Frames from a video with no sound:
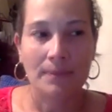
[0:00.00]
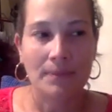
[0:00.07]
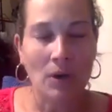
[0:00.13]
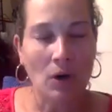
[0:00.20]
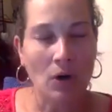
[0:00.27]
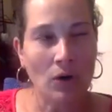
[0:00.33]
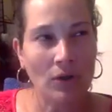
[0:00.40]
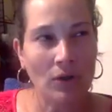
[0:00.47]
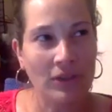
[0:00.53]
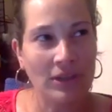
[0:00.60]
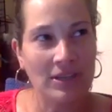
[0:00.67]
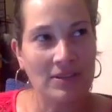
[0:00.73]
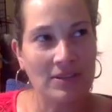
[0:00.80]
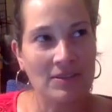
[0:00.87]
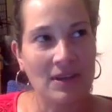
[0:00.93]
all
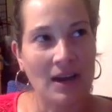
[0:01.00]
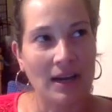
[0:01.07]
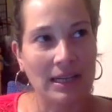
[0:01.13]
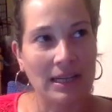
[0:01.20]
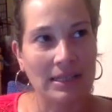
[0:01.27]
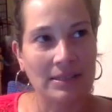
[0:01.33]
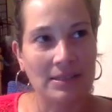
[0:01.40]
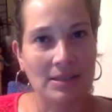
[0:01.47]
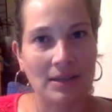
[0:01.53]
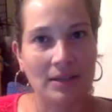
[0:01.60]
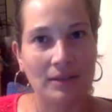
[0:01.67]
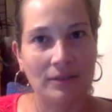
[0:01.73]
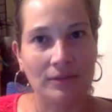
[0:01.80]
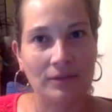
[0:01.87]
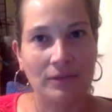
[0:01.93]
these kinds
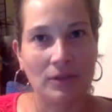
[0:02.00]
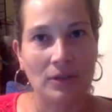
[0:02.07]
of